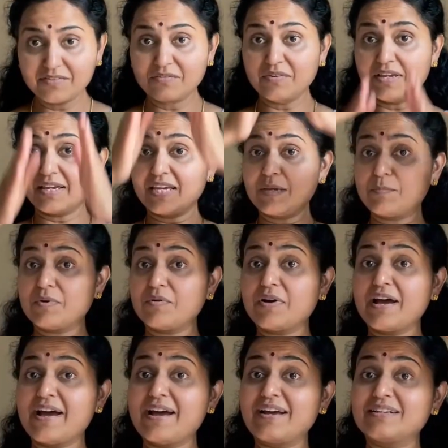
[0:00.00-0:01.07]
We keep our
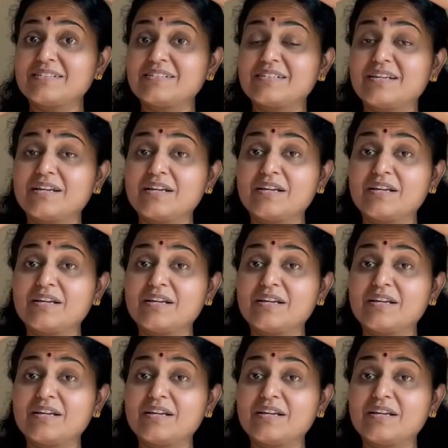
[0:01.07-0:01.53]
hands